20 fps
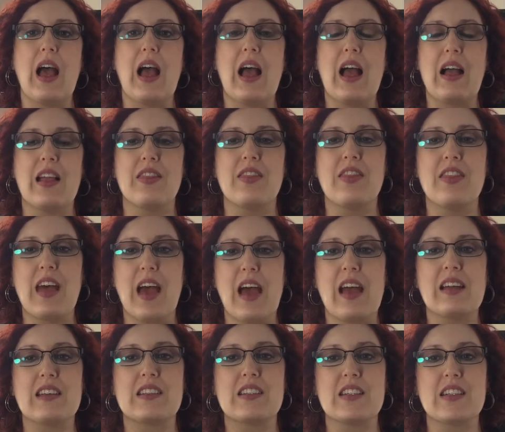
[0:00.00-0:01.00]
and
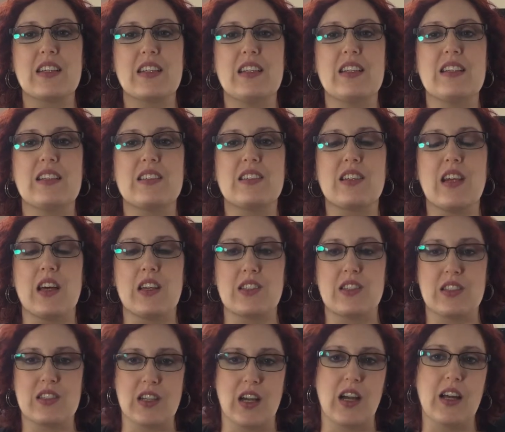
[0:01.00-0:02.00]
that is
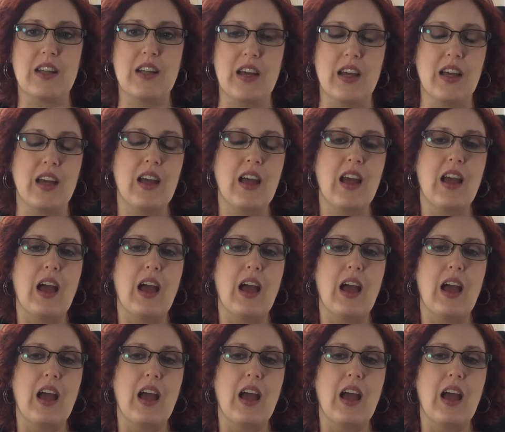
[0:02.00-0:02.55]
Asana.